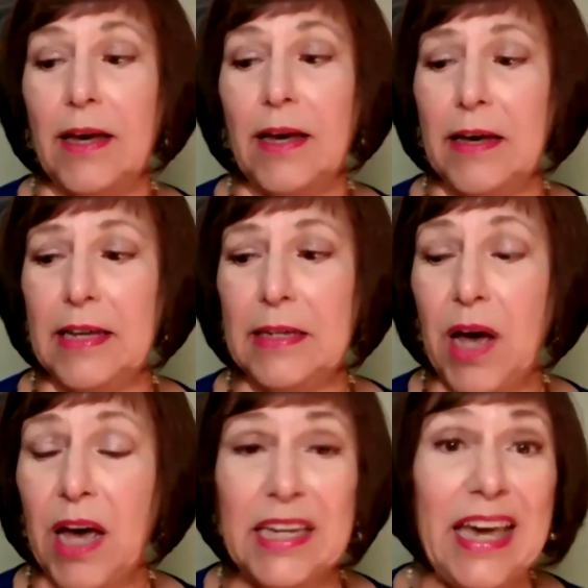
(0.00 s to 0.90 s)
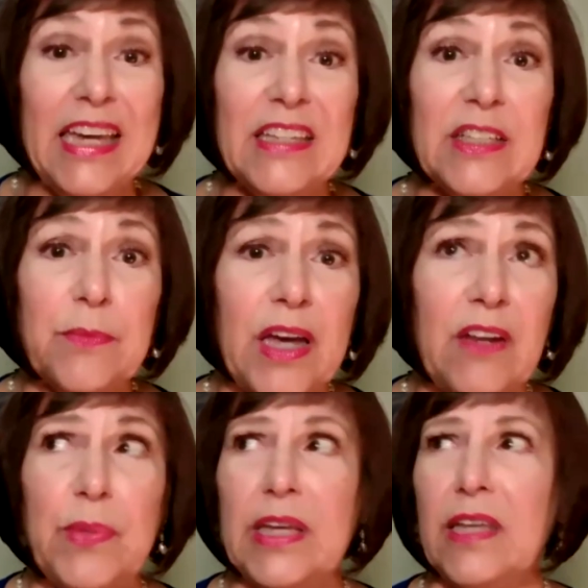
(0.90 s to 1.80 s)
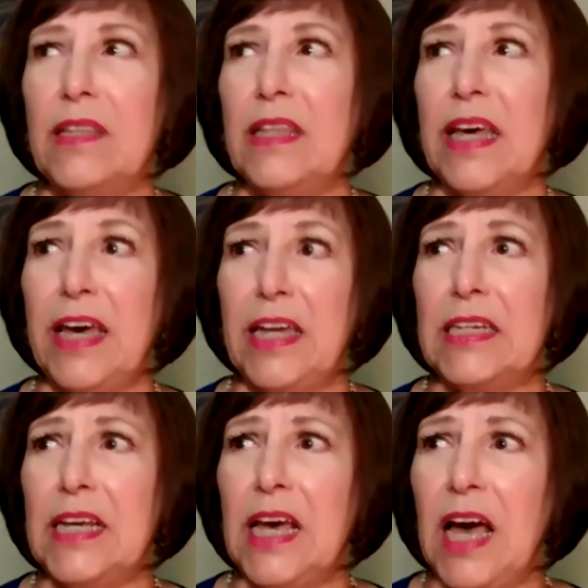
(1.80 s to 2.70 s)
In my case, it might have been that